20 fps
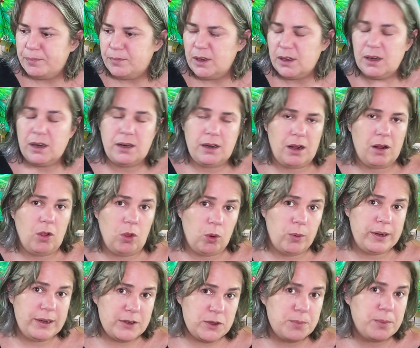Not
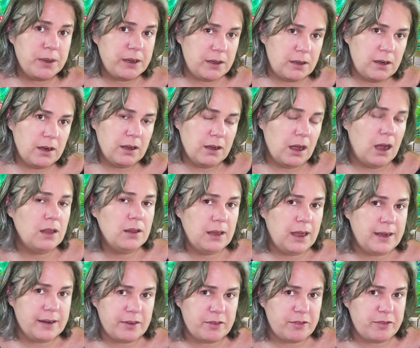always, but a
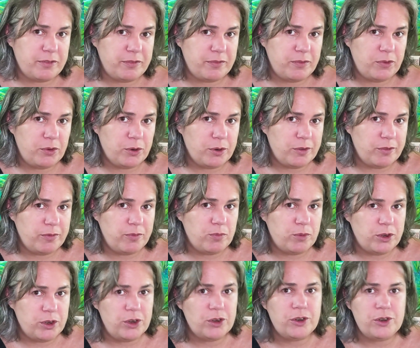lot of sort of
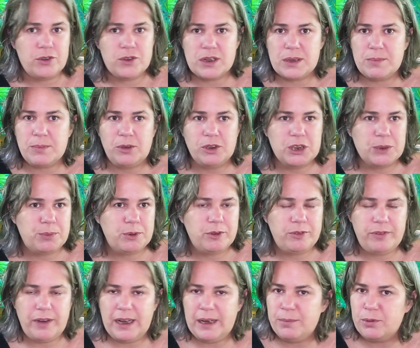when you're using multiple
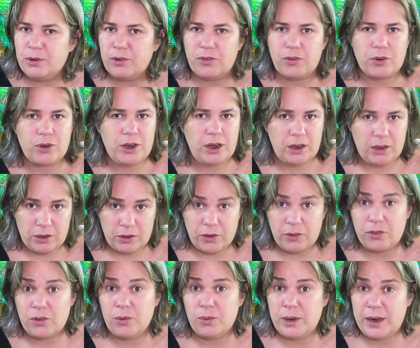fibers or
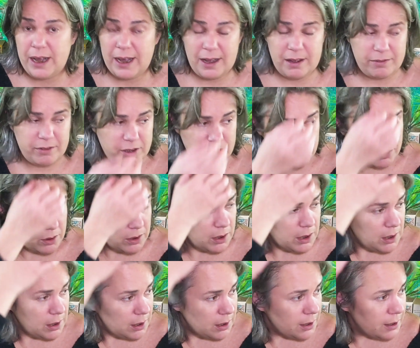colors or what have you.
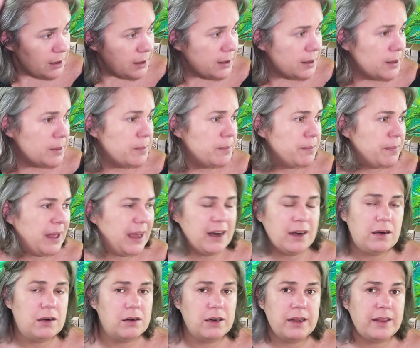I
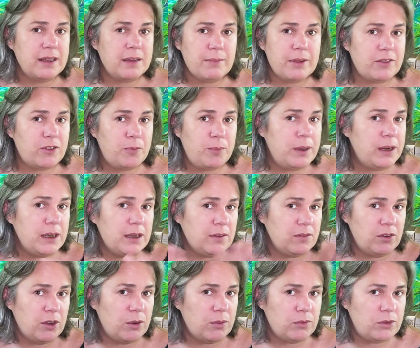don't know anything about spinning.
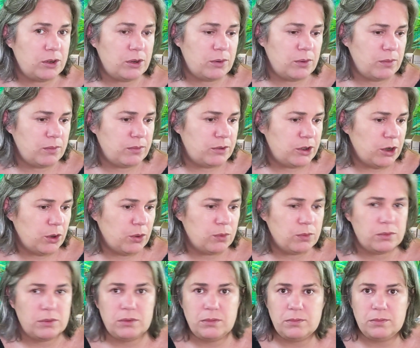Don't
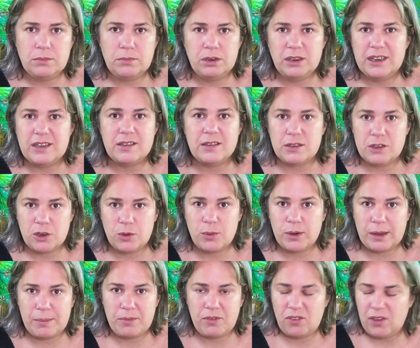listen to
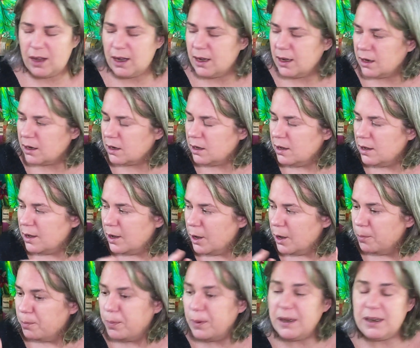what I'm saying.
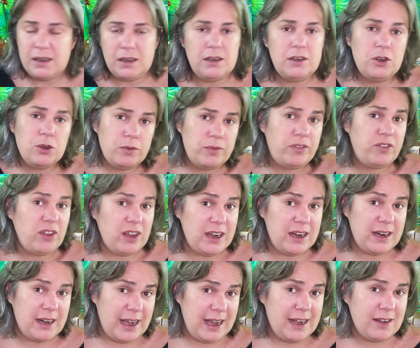But you've
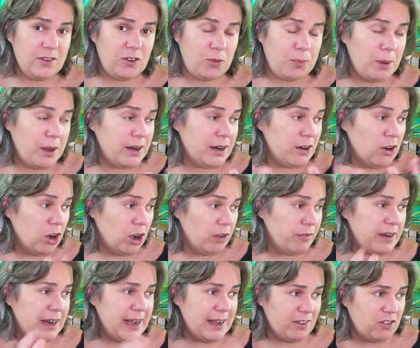seen a hand spun, and
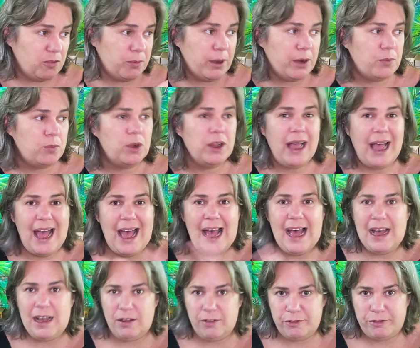often hand spun will
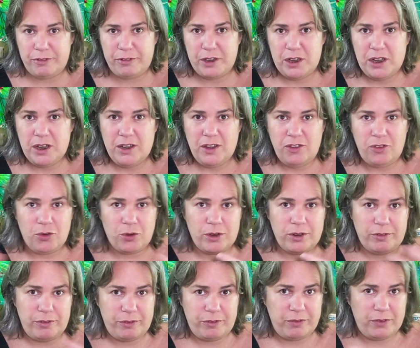have sort
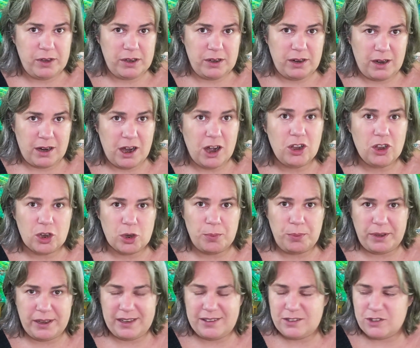of a color
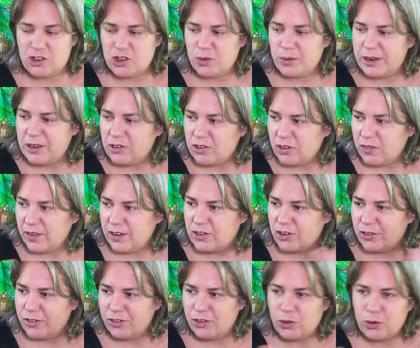play situation that
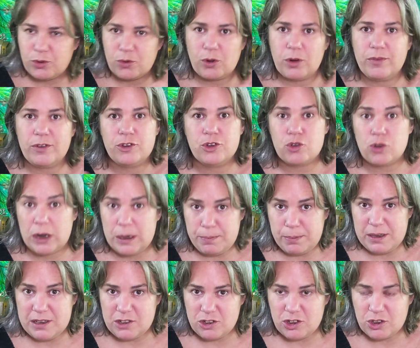turns into a sort of a
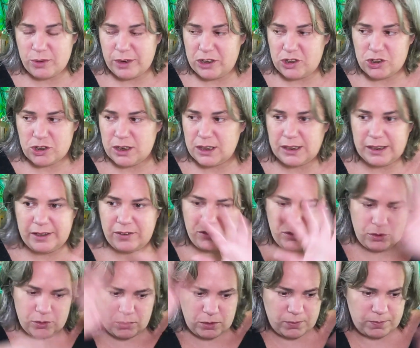stripey situation, unless
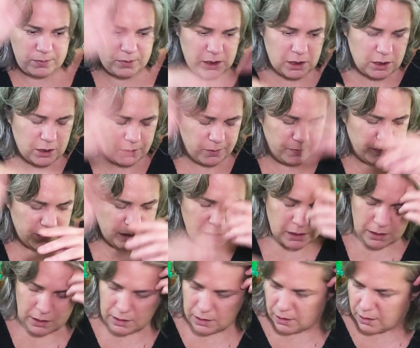you
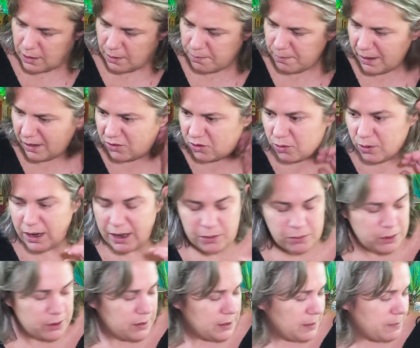mess around
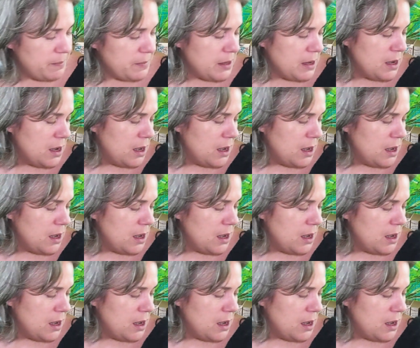with it.